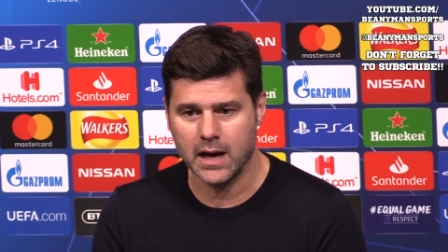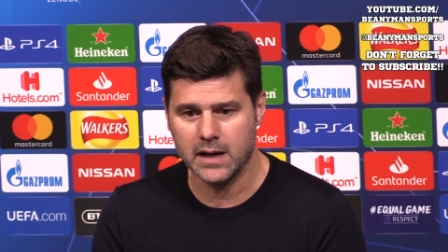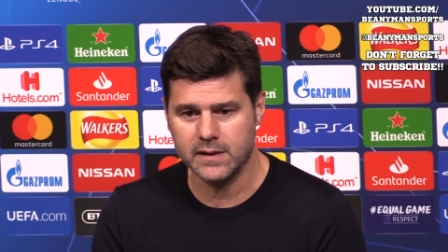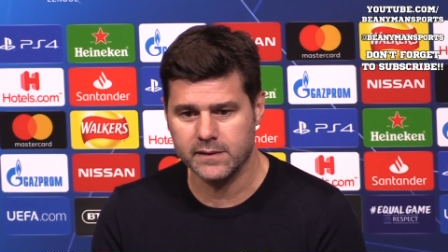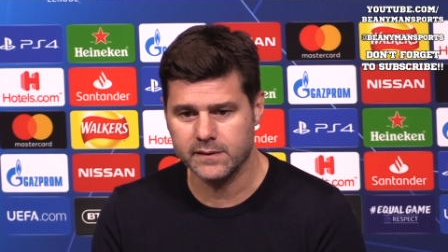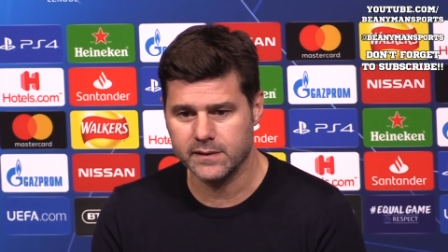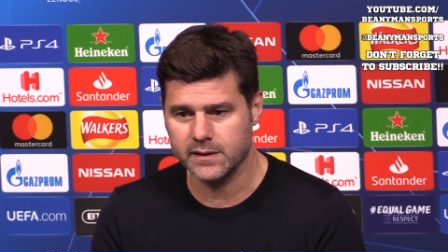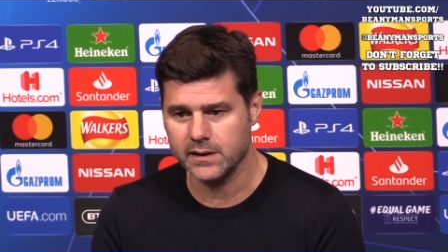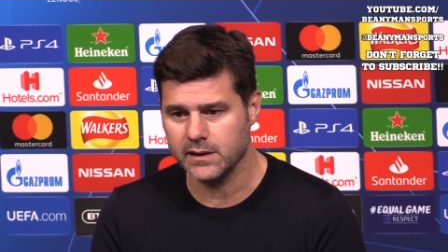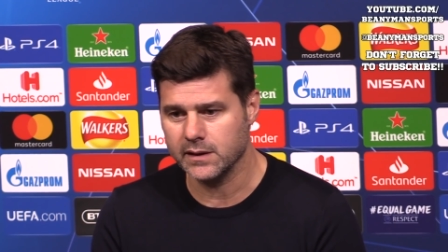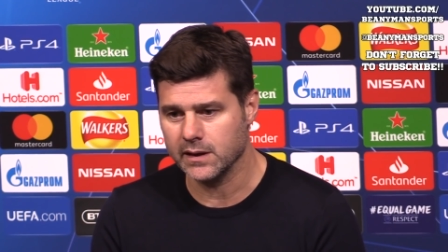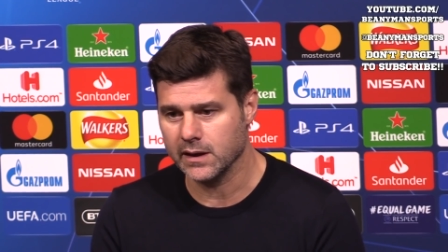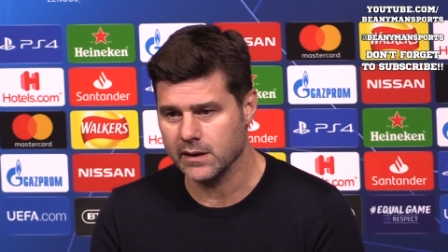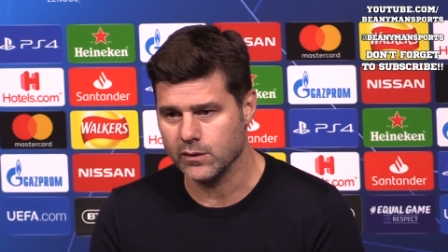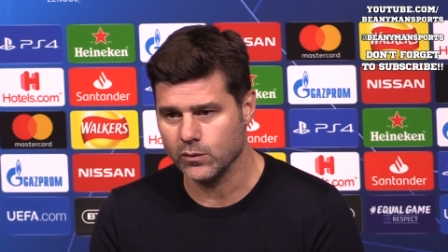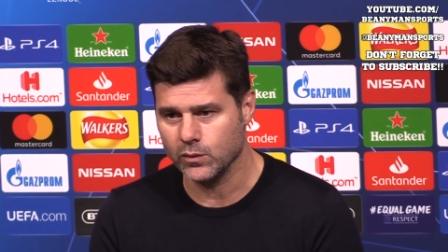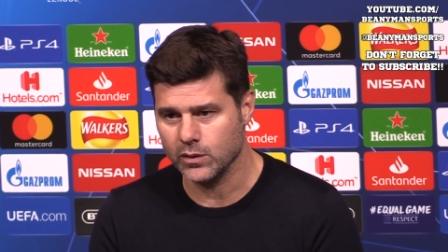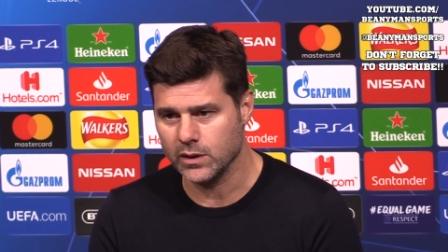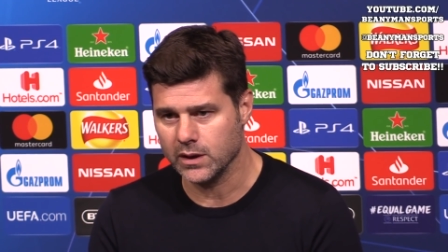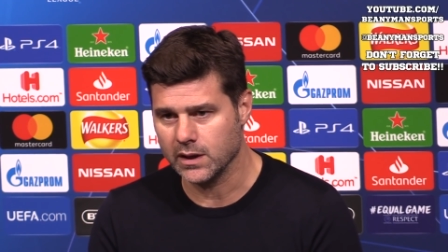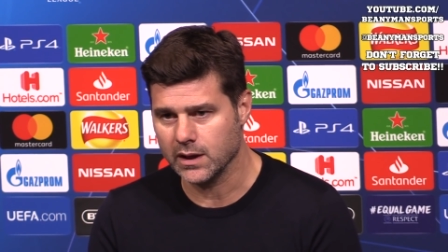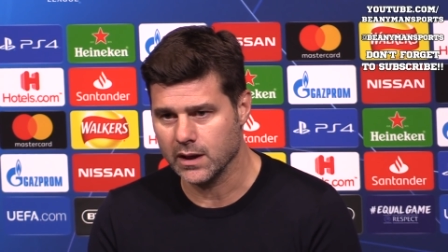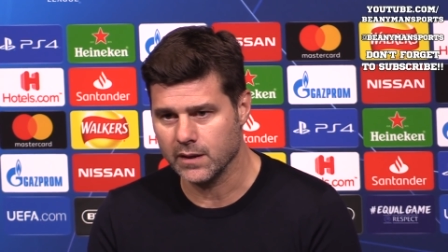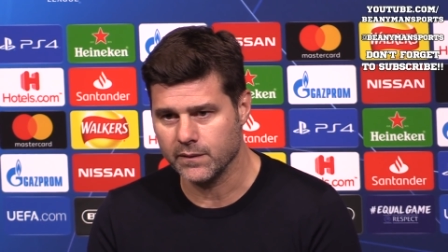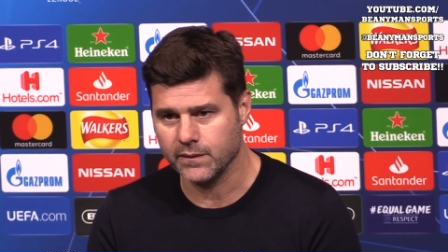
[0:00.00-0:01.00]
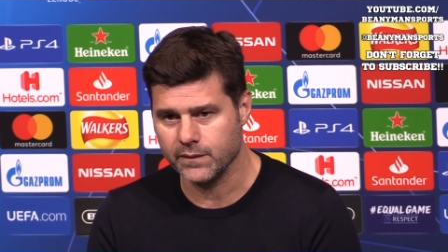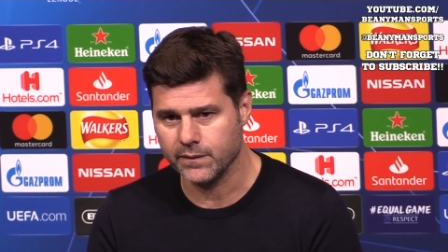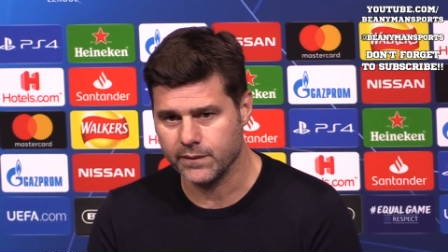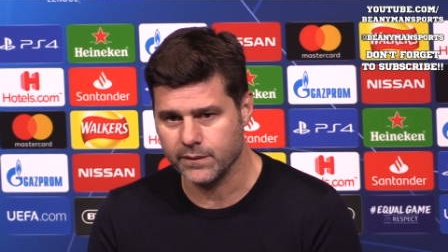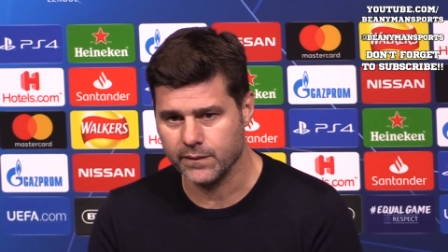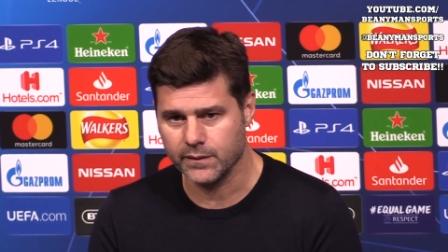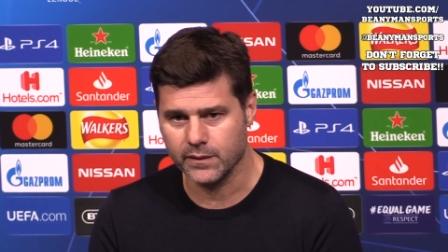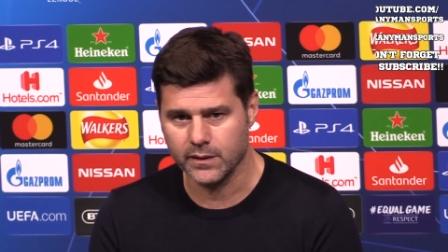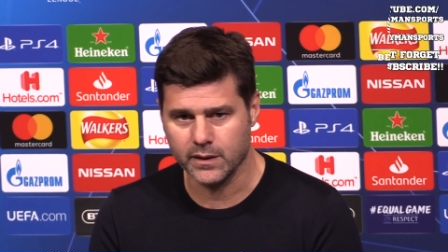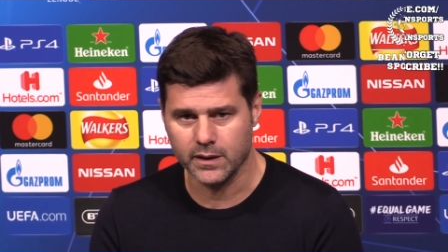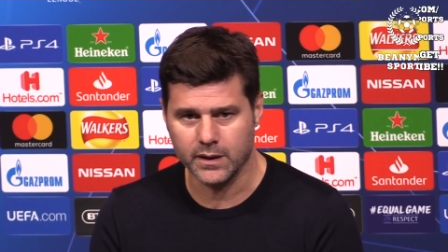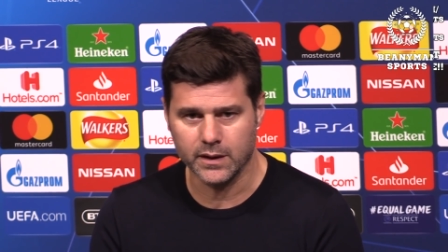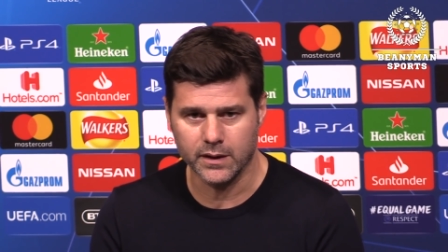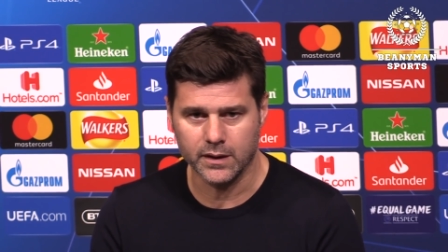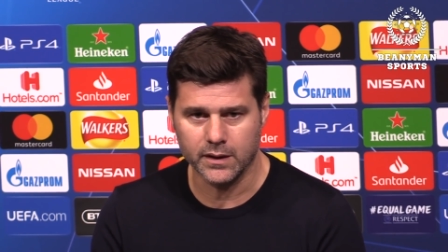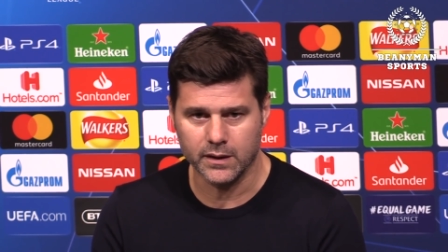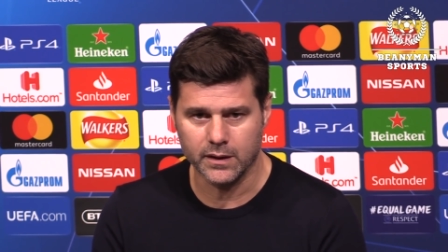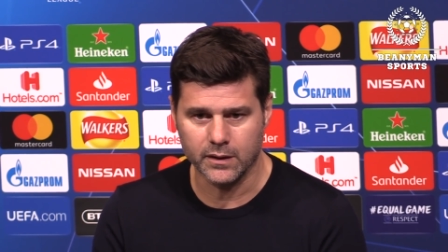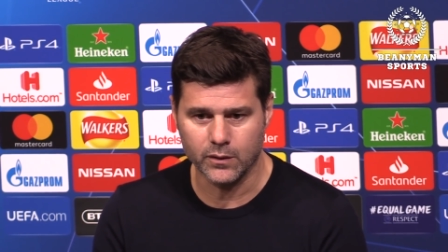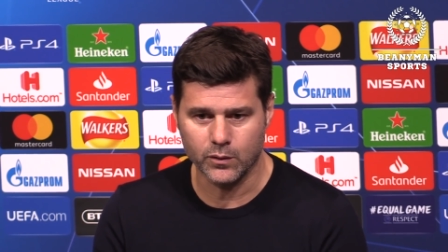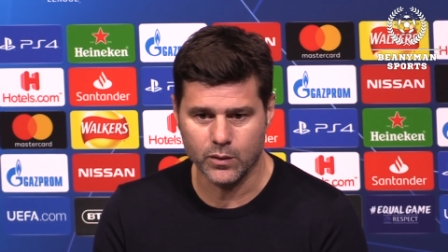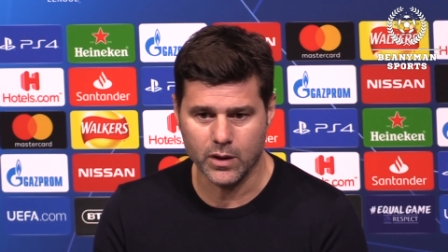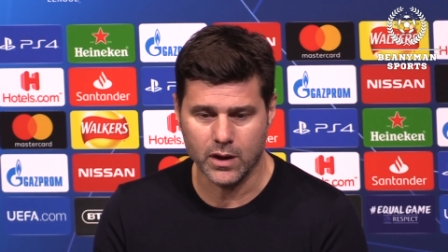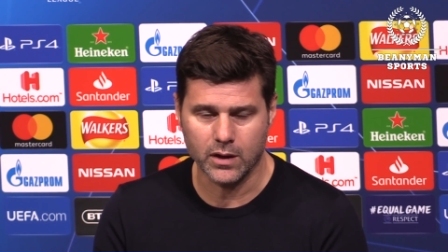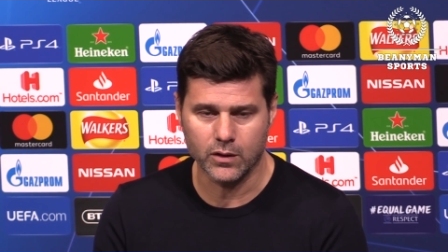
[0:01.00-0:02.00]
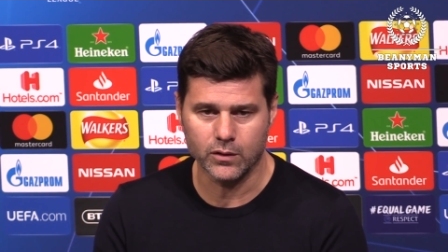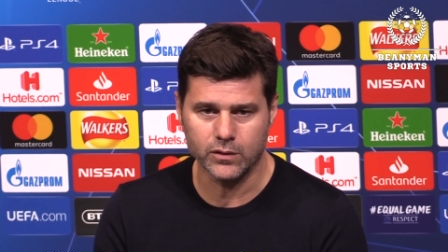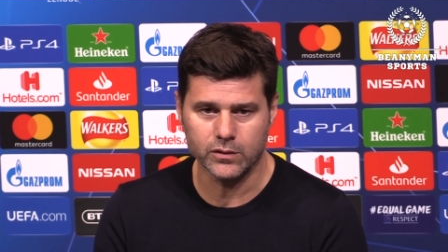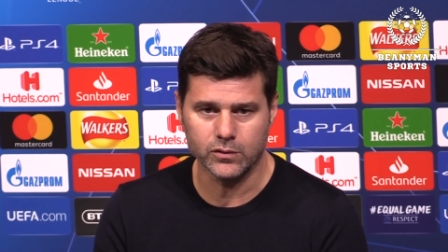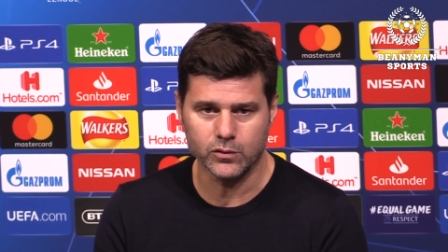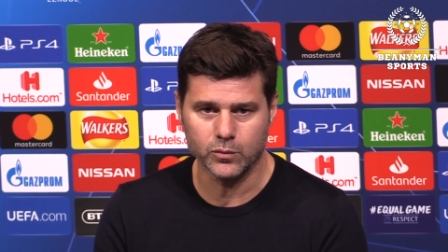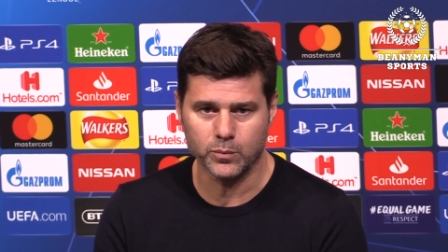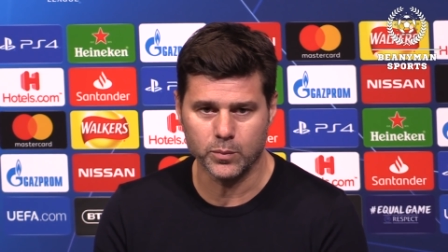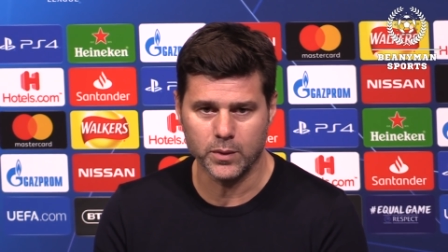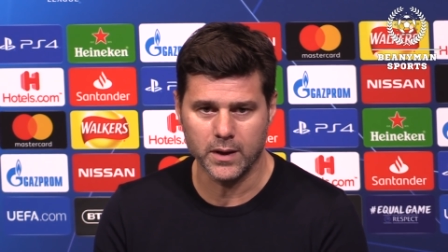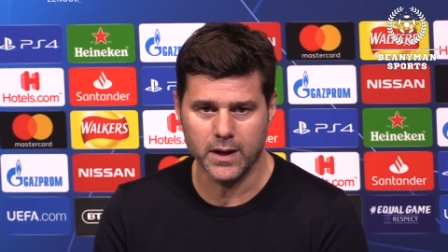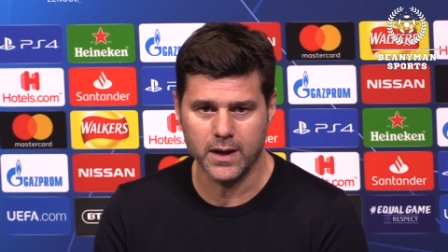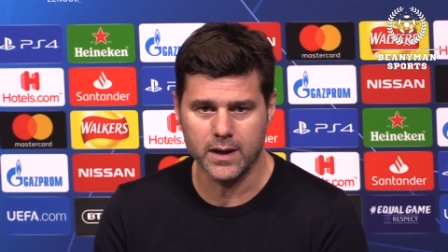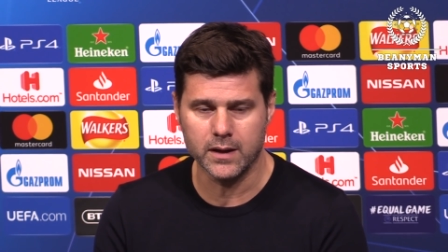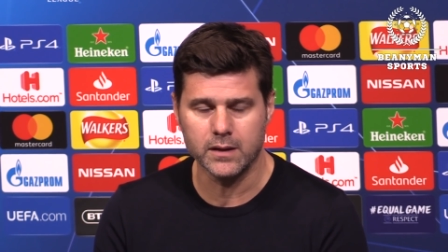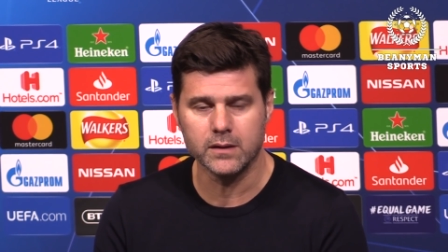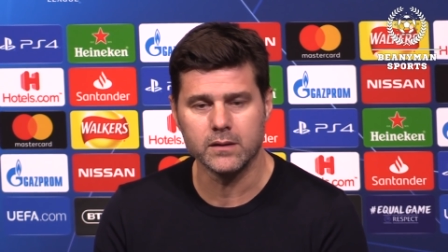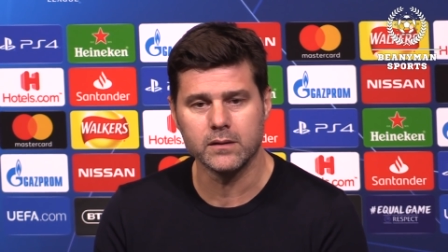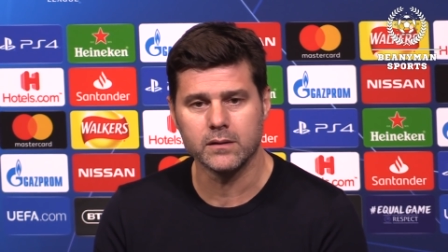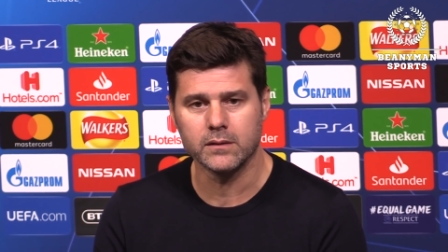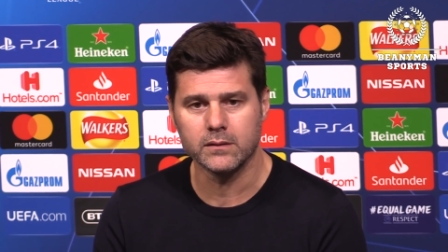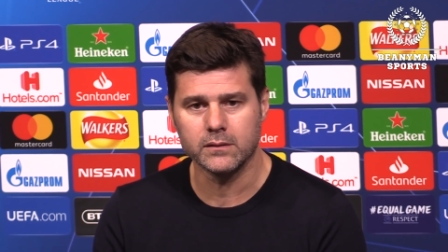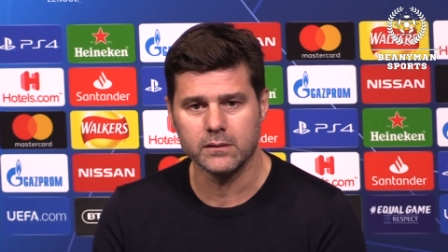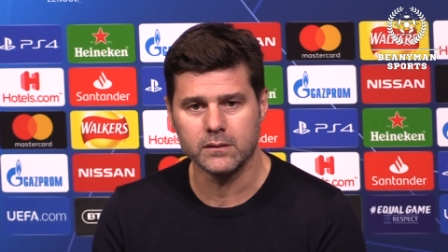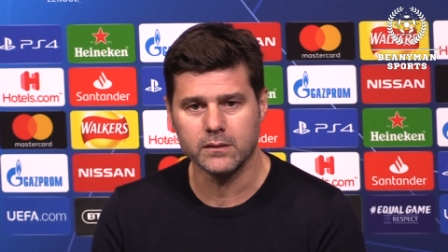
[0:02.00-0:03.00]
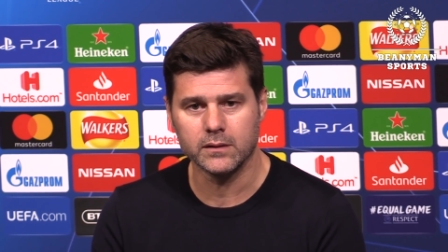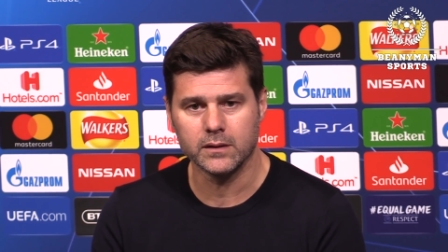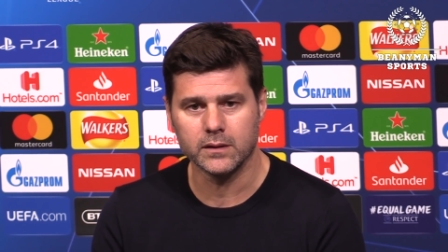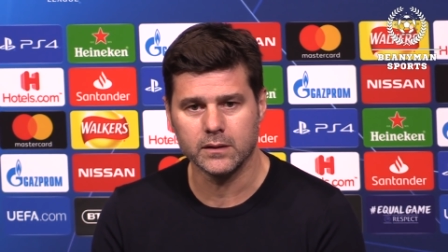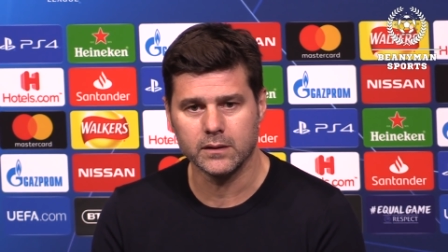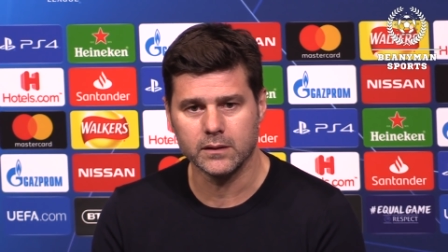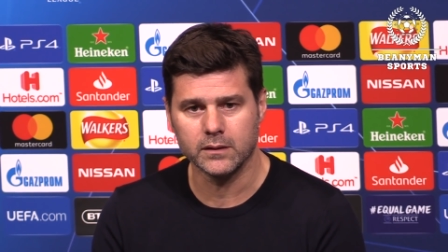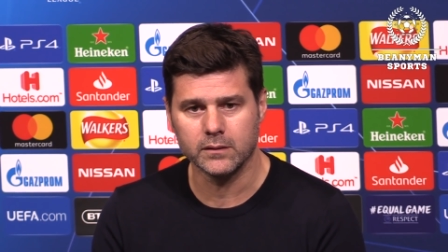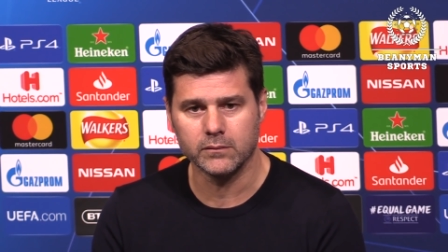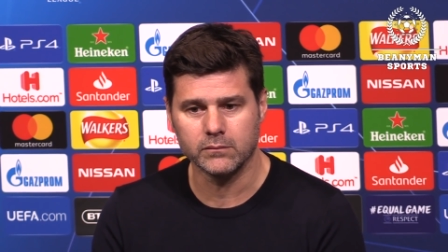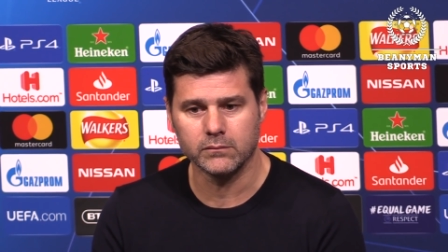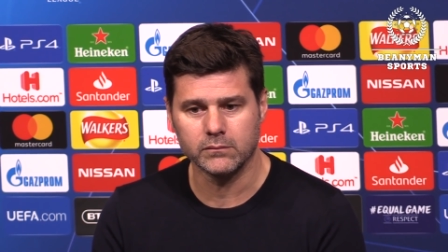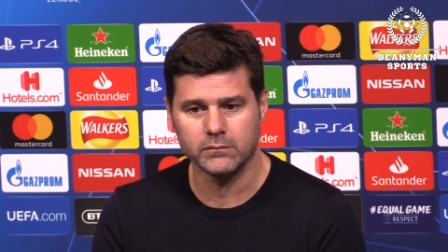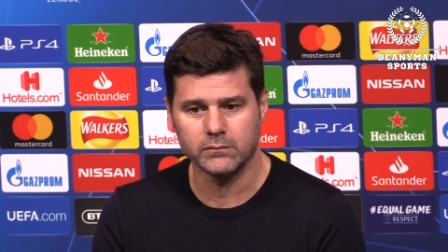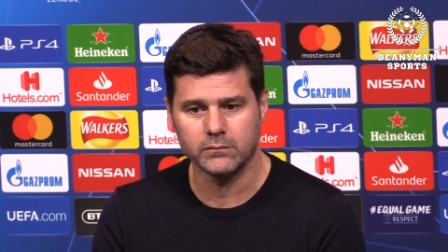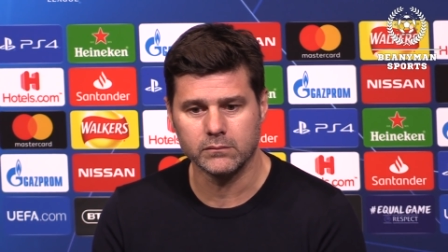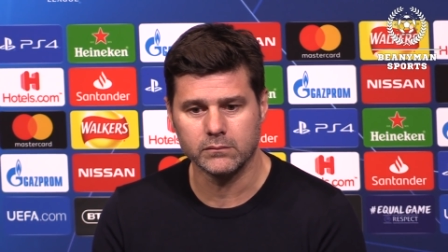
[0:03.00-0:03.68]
and see that we have uh, we are going to play um,